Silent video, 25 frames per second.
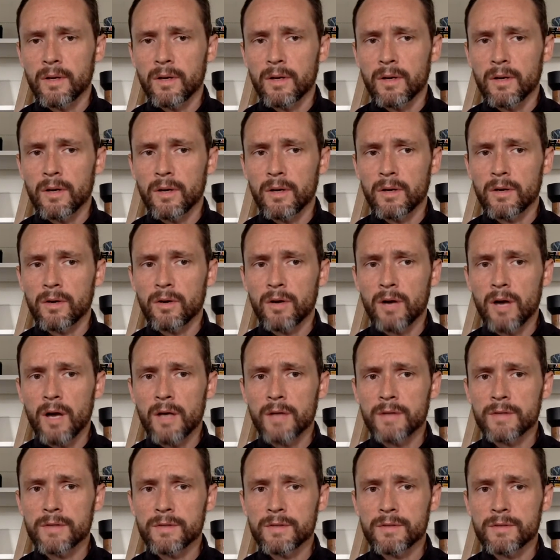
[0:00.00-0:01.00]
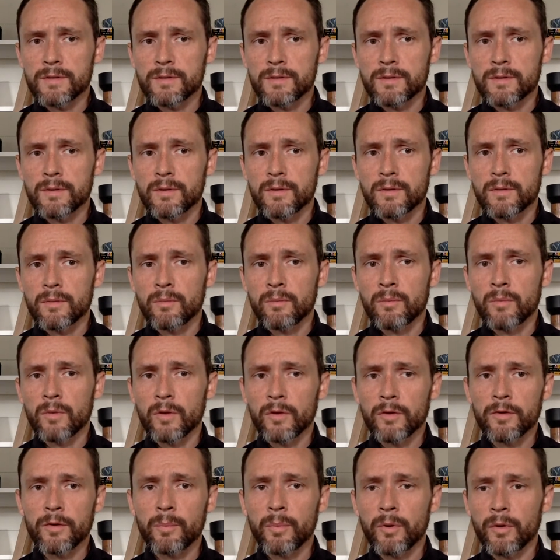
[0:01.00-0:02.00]
across
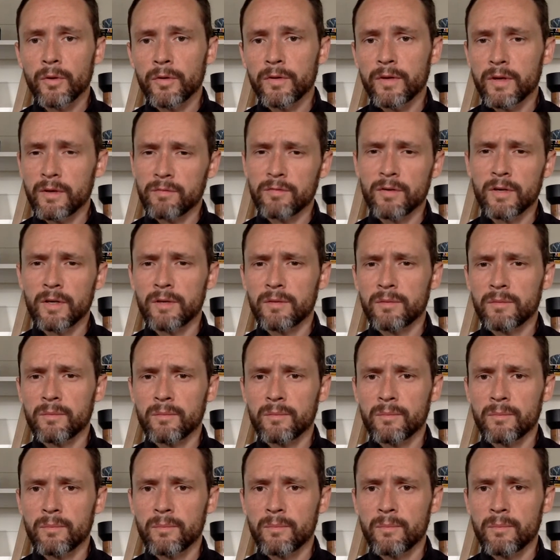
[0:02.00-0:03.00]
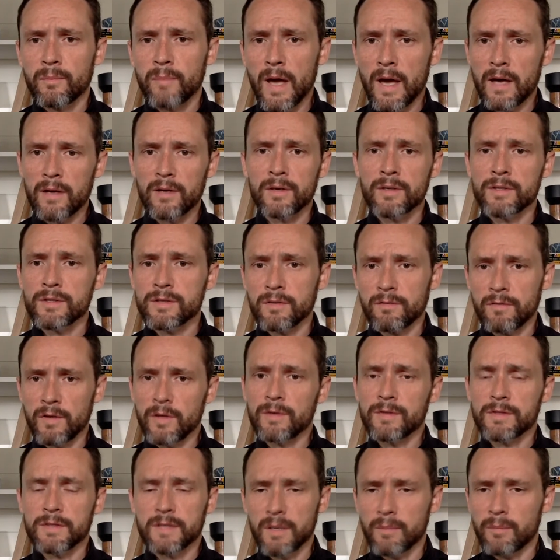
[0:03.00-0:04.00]
multiple different patterns of youth
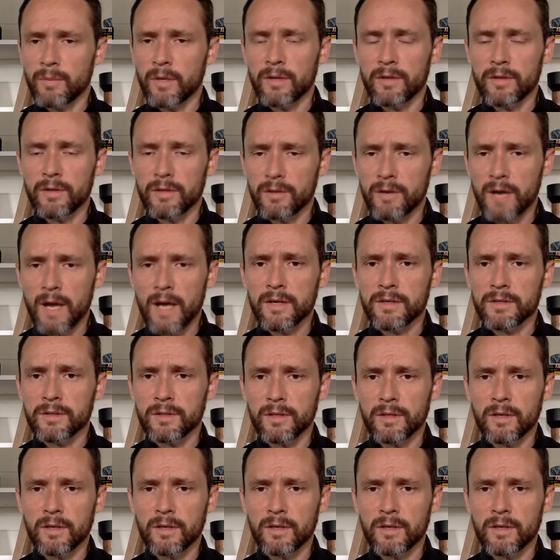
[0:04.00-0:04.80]
stepmother interaction.